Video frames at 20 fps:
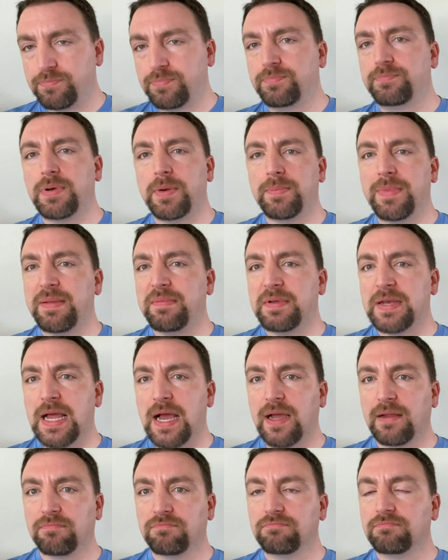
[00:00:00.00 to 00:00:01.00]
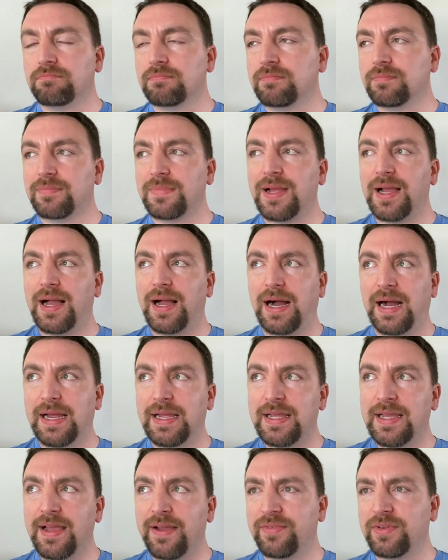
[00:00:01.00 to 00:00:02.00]
but maybe not.
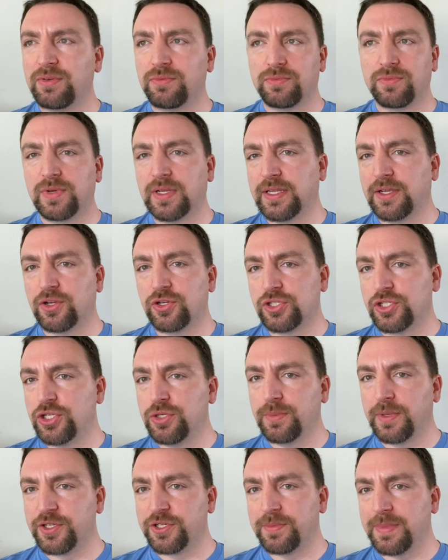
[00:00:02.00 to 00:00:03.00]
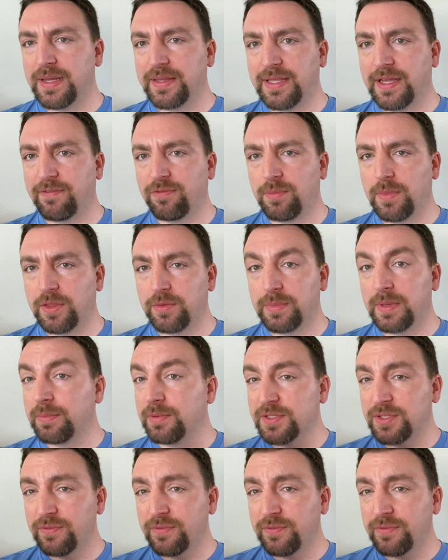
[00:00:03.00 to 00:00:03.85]
I haven't really heard too much about that from other people.